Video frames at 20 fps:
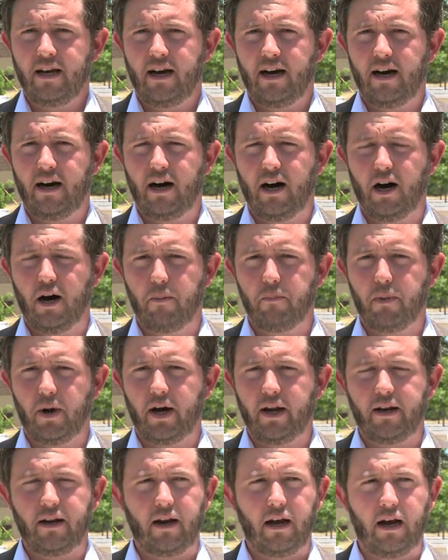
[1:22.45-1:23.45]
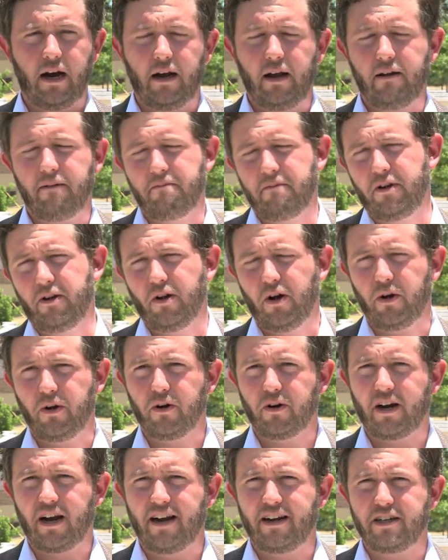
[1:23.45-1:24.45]
Uh, but uh, you know,
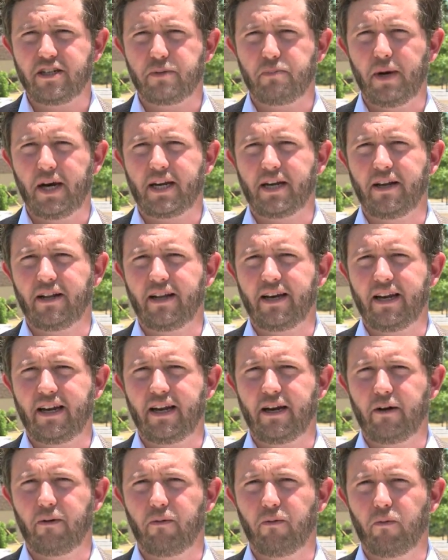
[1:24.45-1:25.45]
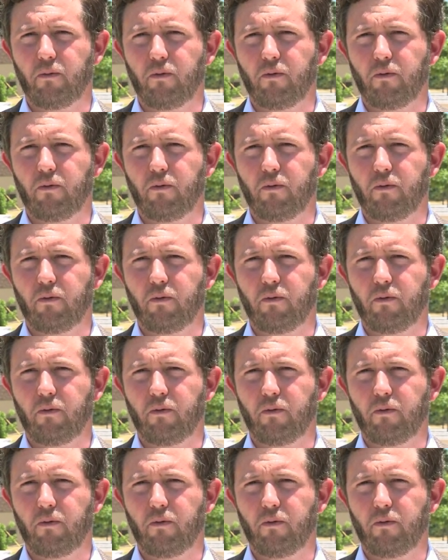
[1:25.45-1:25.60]
you're kind of speculating